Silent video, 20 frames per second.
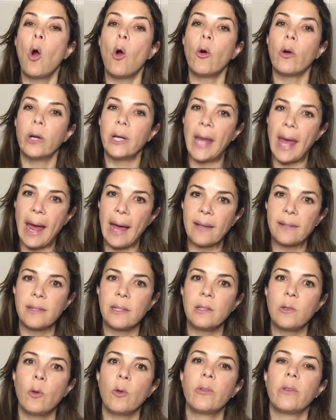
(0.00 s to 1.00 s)
or an
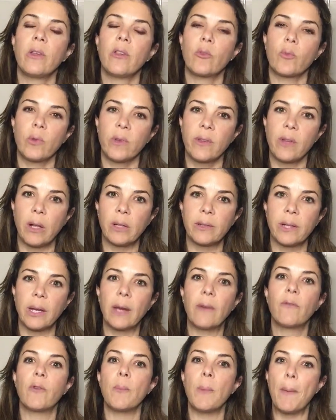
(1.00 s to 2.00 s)
acidosis
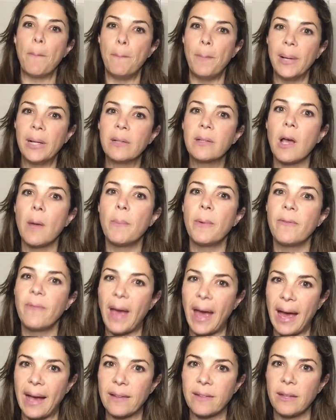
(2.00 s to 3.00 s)
resulting from a buildup of
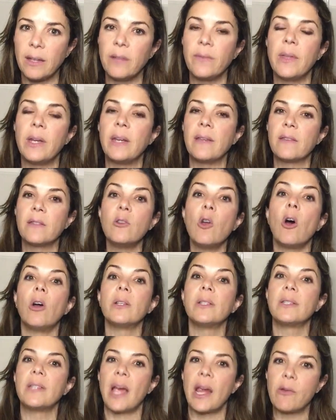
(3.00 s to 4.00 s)
acid that is
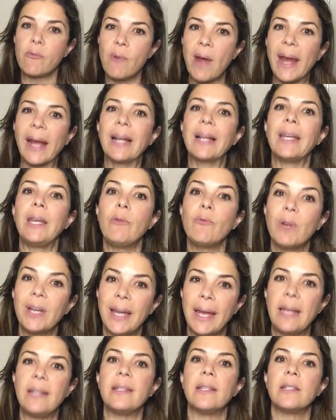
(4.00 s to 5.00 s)
not directly
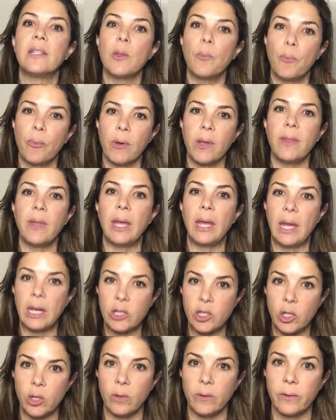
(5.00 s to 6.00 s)
related to breathing
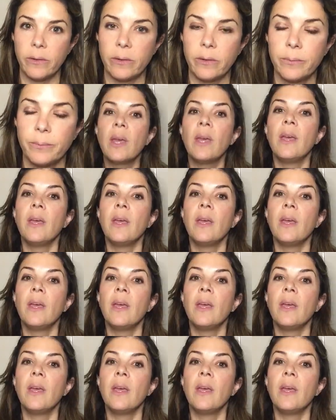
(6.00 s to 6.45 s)
issues.